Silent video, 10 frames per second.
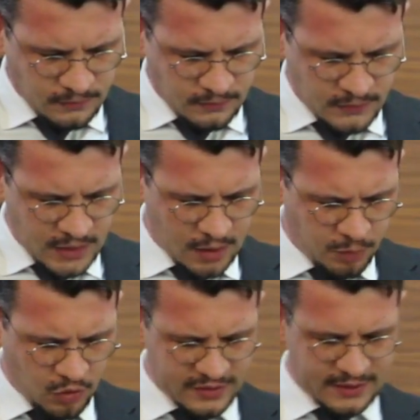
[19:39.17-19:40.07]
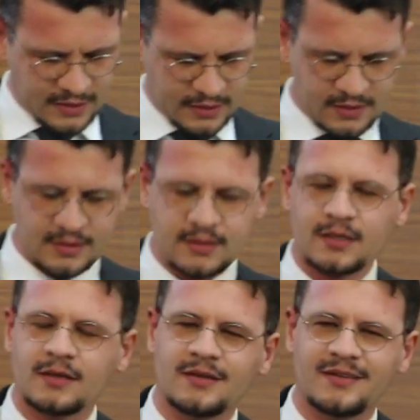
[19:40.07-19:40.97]
Now, Paul says
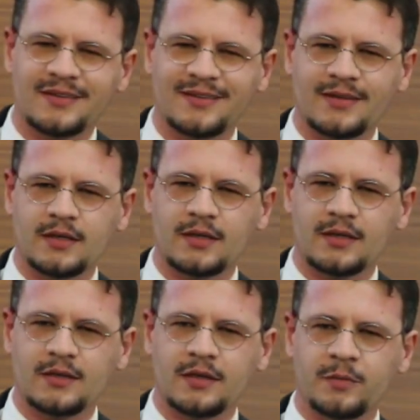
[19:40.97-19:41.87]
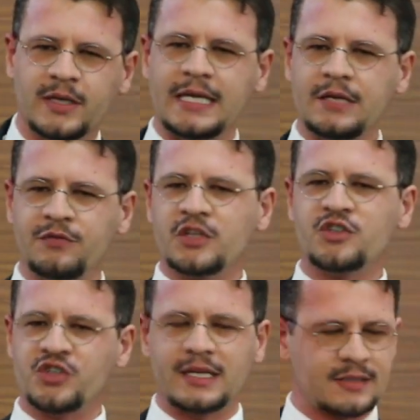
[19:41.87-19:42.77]
the believing
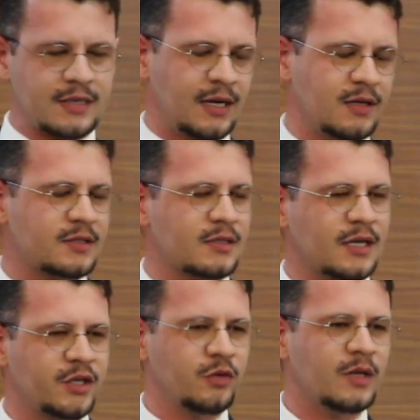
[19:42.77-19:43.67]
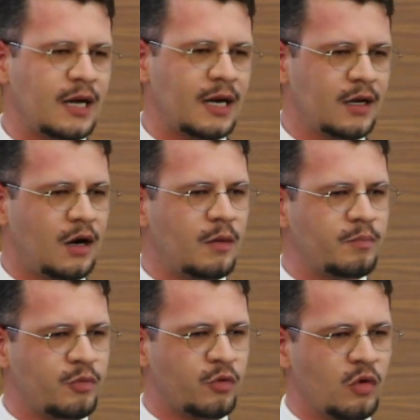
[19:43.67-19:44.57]
Gentiles, like you and I, are
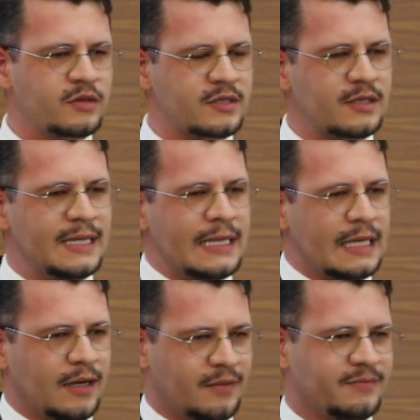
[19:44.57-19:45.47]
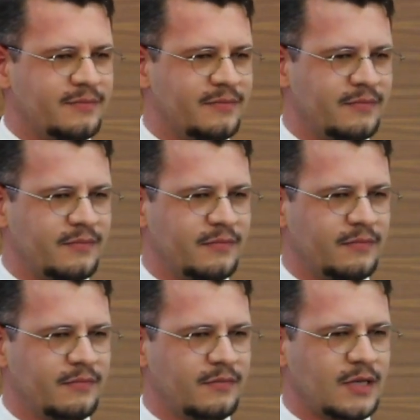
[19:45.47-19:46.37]
brought near.
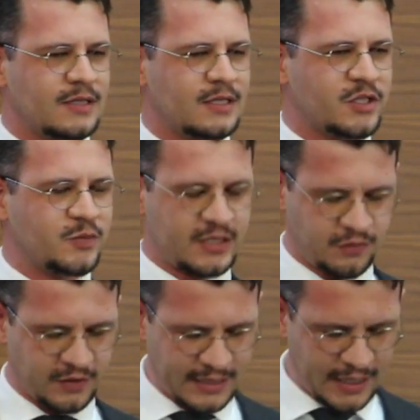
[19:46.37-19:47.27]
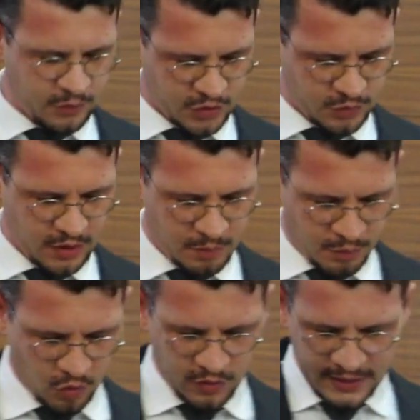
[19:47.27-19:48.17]
That's his specific language. We are
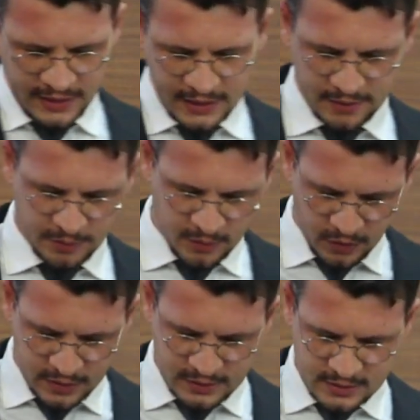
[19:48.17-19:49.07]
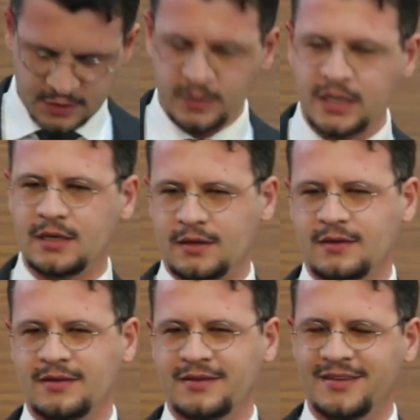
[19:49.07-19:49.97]
brought near. But what does this mean?
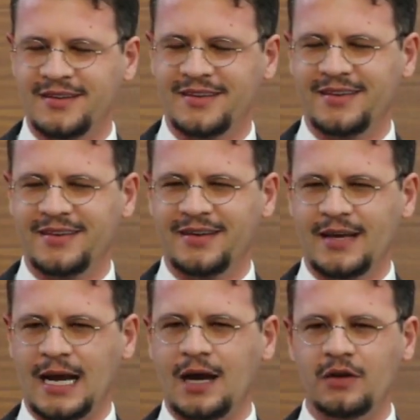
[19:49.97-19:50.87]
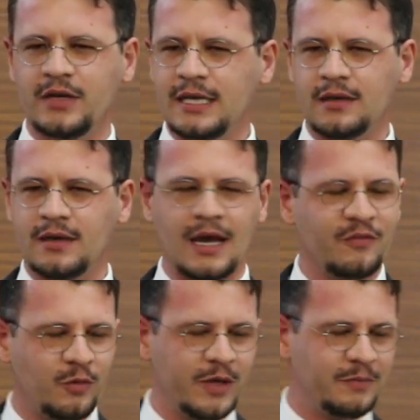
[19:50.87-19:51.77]
How near have
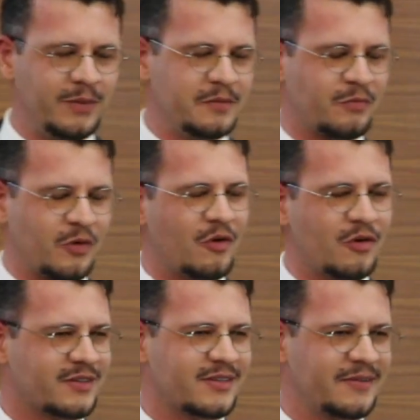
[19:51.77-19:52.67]
we been brought?